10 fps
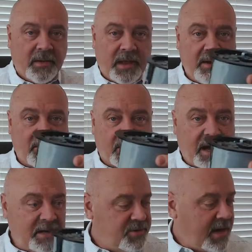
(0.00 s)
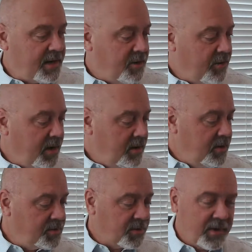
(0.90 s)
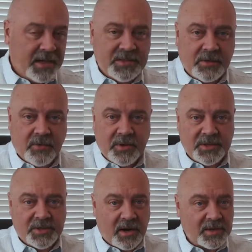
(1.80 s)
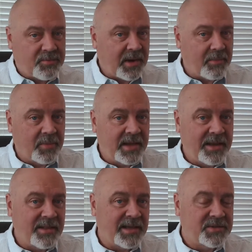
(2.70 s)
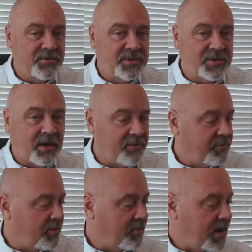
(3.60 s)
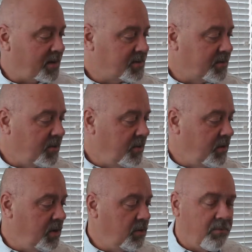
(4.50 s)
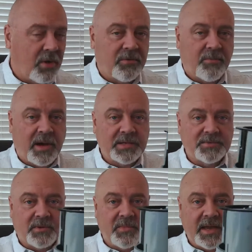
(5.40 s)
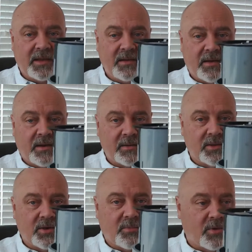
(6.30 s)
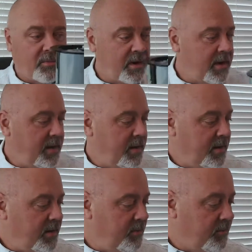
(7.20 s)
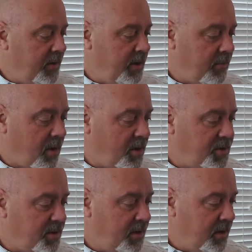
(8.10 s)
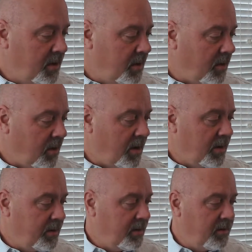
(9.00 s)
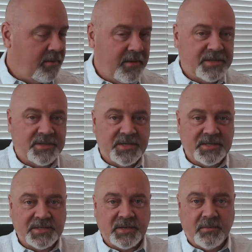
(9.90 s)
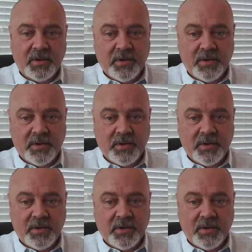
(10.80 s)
and your contractor, your end user, isn't going to charge probably any less to install a floor box. So you both might as well make a little more money and margin on this system